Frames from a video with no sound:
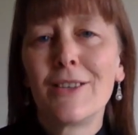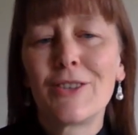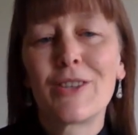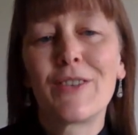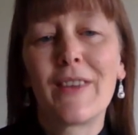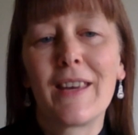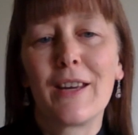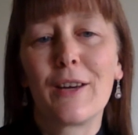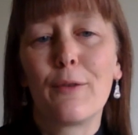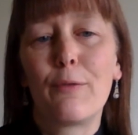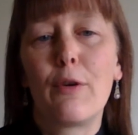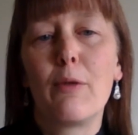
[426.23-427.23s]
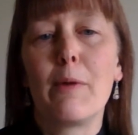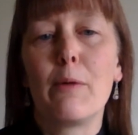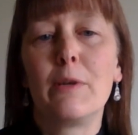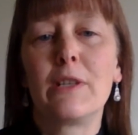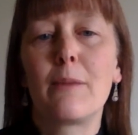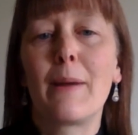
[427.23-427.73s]
Just think for a
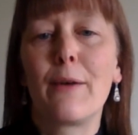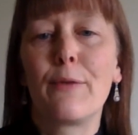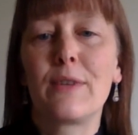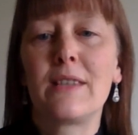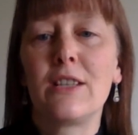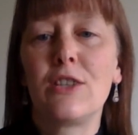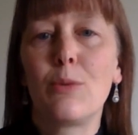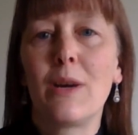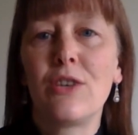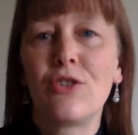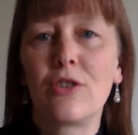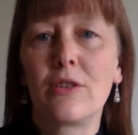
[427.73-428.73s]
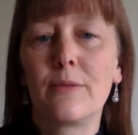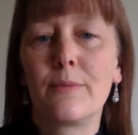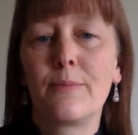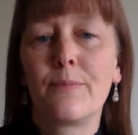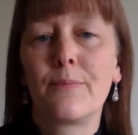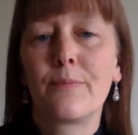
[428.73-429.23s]
moment about the situation.
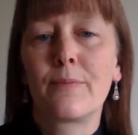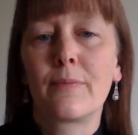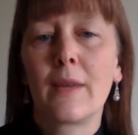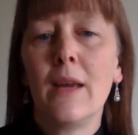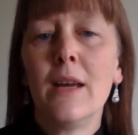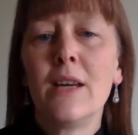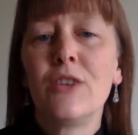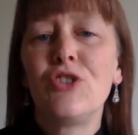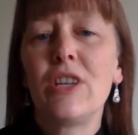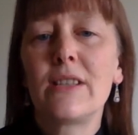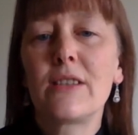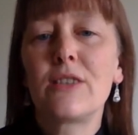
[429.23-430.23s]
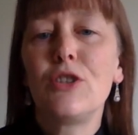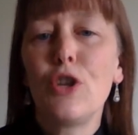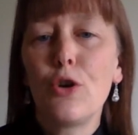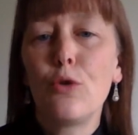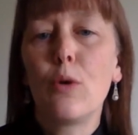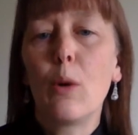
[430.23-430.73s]
Jesus
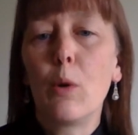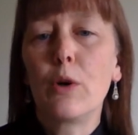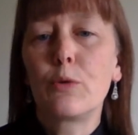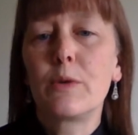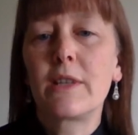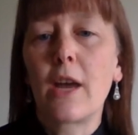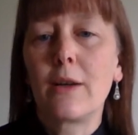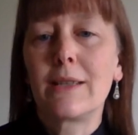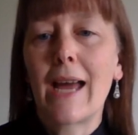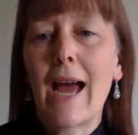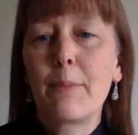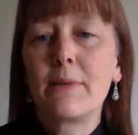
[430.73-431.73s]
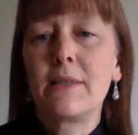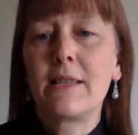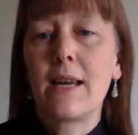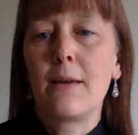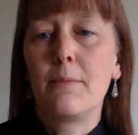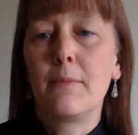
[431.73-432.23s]
knew what was going to happen to
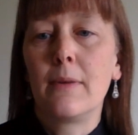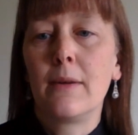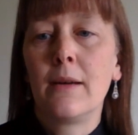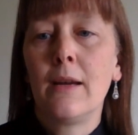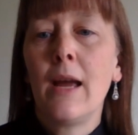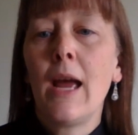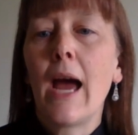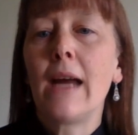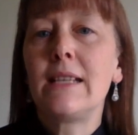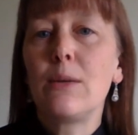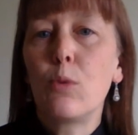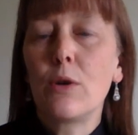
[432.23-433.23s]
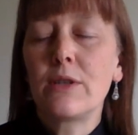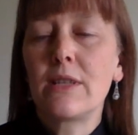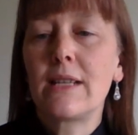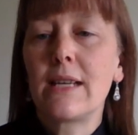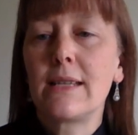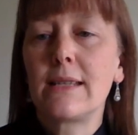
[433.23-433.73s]
him, and he
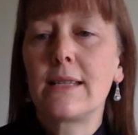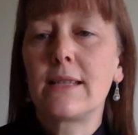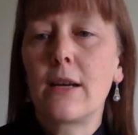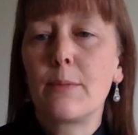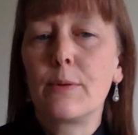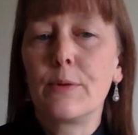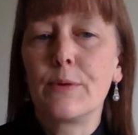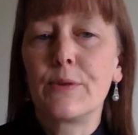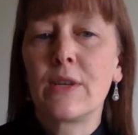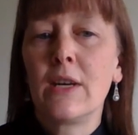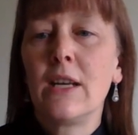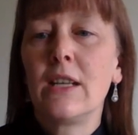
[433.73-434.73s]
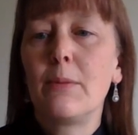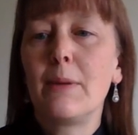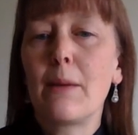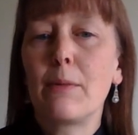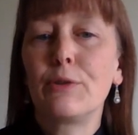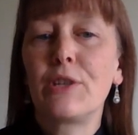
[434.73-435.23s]
wanted his disciples to
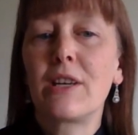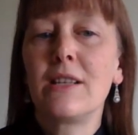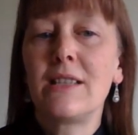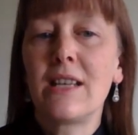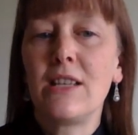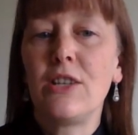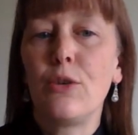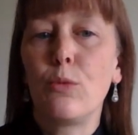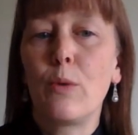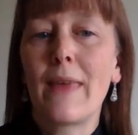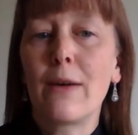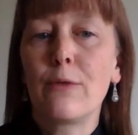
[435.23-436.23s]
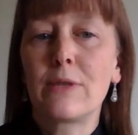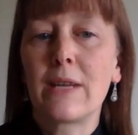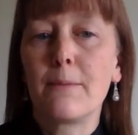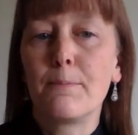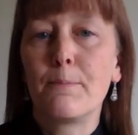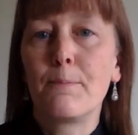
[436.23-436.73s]
be able to continue without
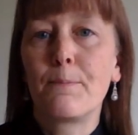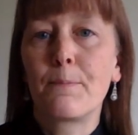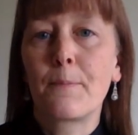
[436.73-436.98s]
him.